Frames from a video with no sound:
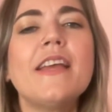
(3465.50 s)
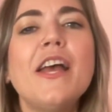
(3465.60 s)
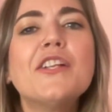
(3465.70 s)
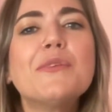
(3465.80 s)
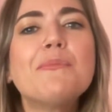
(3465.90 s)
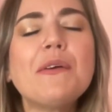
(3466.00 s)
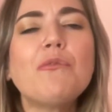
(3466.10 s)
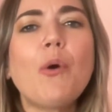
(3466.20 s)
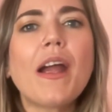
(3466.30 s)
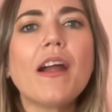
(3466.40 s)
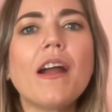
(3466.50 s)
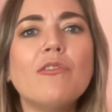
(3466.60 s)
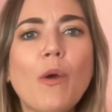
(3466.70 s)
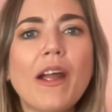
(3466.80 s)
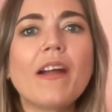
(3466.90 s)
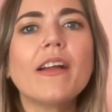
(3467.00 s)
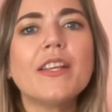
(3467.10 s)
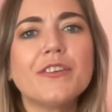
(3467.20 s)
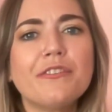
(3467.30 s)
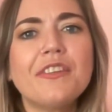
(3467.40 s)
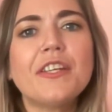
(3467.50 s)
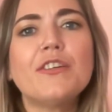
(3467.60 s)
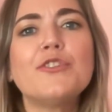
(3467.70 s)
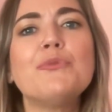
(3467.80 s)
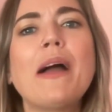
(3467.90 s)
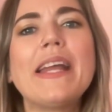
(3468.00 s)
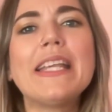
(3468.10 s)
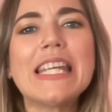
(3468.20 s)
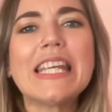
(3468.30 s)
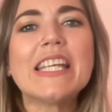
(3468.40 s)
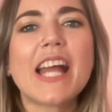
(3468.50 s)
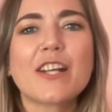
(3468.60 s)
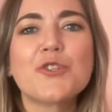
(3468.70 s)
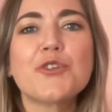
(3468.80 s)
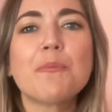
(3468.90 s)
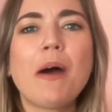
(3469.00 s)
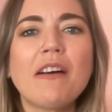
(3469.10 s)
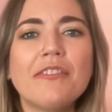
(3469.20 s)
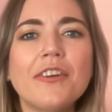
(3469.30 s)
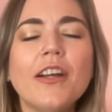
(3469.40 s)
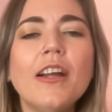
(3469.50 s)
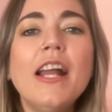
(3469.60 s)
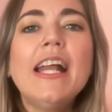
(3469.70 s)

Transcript: to be aware of where in your field you might need an extra buffer.